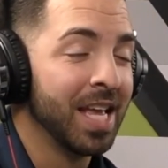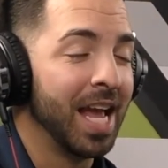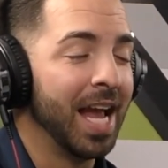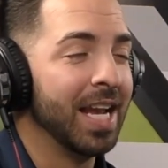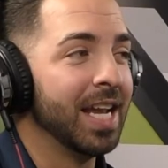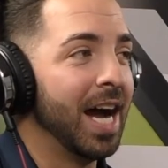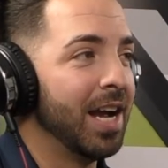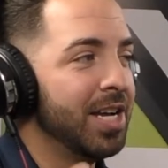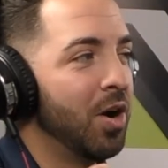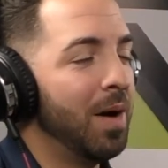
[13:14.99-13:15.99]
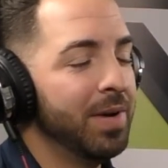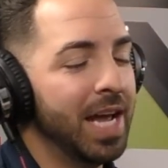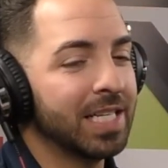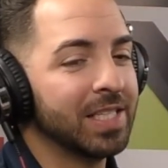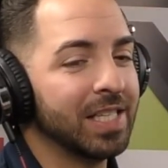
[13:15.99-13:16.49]
And, I'm going to
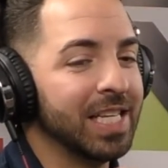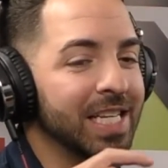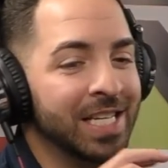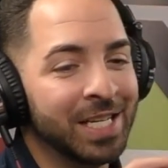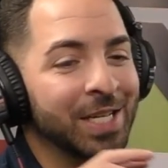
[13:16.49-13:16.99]
actually